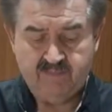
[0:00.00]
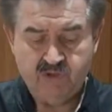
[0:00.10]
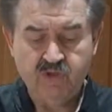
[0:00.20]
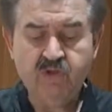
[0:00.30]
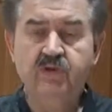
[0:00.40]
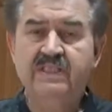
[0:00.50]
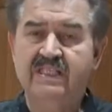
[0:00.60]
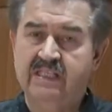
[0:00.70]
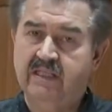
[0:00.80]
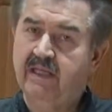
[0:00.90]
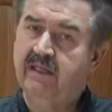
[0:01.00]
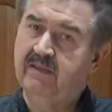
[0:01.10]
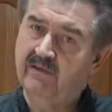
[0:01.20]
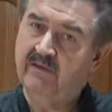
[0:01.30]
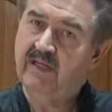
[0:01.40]
Two distinct,
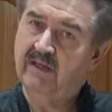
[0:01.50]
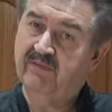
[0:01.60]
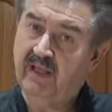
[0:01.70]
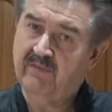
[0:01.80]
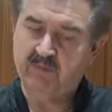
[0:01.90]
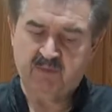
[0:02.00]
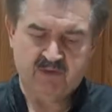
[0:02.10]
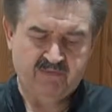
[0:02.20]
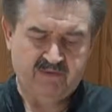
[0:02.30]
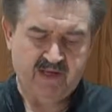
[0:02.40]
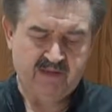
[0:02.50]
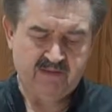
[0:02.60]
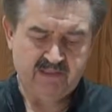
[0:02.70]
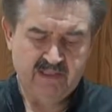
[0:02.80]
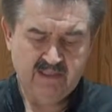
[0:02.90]
unique flavor
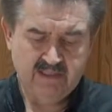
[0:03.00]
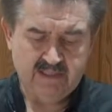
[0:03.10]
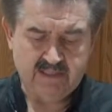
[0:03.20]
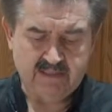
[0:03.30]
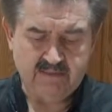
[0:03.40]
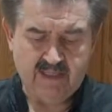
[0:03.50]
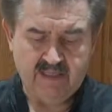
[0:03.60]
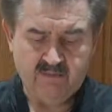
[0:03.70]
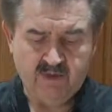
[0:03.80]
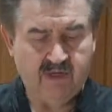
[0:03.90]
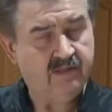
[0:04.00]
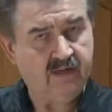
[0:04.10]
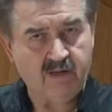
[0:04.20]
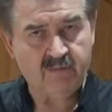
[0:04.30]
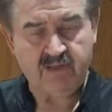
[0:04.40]
profiles, and we're going to
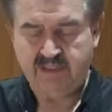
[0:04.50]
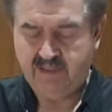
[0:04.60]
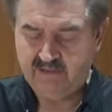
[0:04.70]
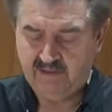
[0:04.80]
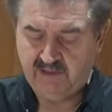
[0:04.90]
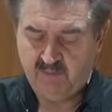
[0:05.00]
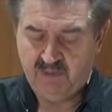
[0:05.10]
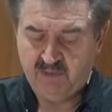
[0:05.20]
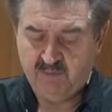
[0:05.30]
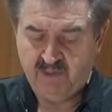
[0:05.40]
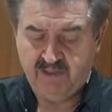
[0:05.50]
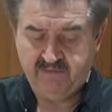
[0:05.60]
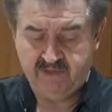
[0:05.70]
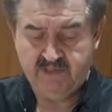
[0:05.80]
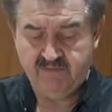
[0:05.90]
talk about that in a little bit. But
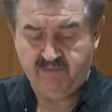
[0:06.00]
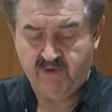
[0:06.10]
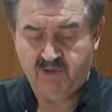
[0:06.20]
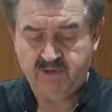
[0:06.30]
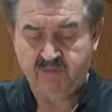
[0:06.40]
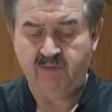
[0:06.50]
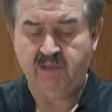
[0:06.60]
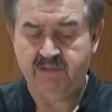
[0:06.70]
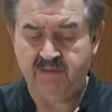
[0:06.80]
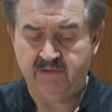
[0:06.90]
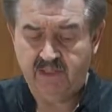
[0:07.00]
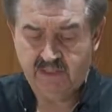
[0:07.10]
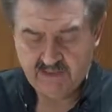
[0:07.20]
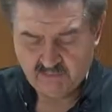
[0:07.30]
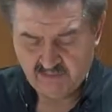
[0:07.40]
first and foremost, what we'll do
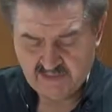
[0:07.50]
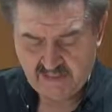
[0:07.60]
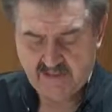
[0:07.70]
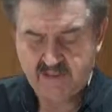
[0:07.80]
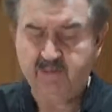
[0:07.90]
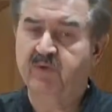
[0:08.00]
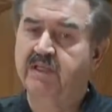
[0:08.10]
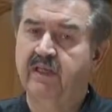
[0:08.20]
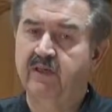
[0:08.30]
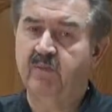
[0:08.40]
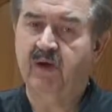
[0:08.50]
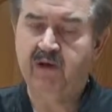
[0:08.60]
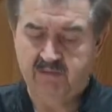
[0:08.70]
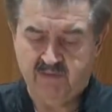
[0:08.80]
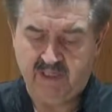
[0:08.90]
is we'll take the brisket
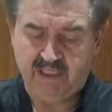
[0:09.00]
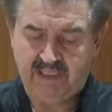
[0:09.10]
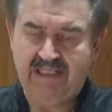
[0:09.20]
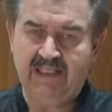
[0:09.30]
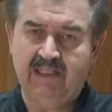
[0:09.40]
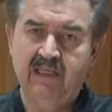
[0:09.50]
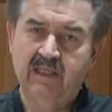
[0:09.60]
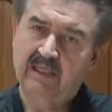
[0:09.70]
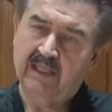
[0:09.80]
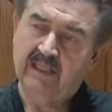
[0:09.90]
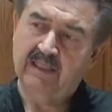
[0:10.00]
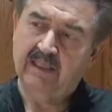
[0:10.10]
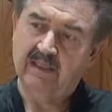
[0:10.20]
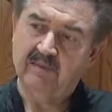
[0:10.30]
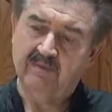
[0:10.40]
apart. We're going to clean it
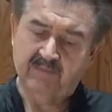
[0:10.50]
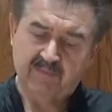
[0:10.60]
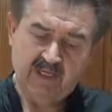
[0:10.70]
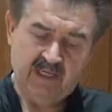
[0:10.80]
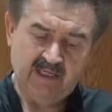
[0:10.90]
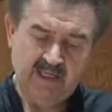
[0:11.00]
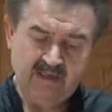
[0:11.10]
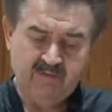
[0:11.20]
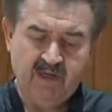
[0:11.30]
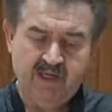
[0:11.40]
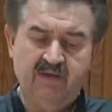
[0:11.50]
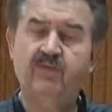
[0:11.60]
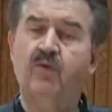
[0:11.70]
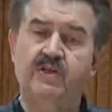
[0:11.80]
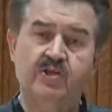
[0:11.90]
and get it ready
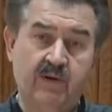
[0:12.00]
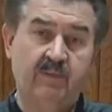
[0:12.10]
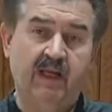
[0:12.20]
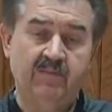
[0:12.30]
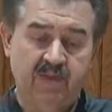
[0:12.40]
for trimming.